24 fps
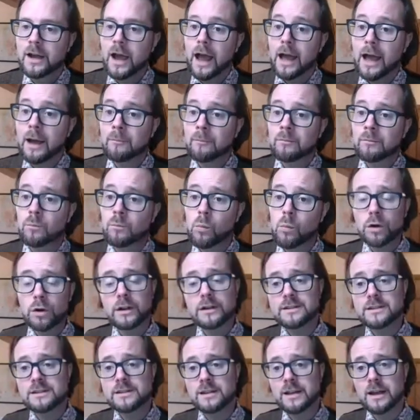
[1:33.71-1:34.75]
and what
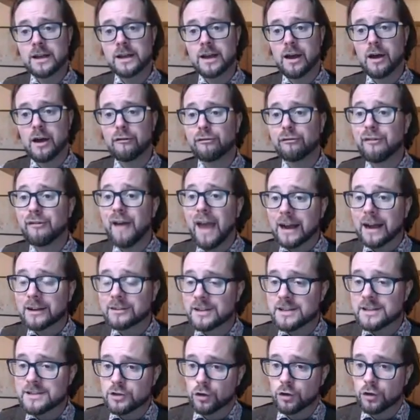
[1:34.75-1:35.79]
its uh,
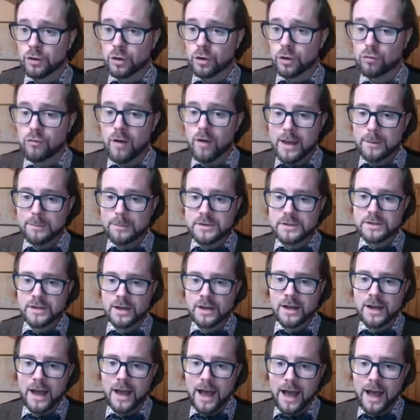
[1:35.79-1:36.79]
effect is on the grapes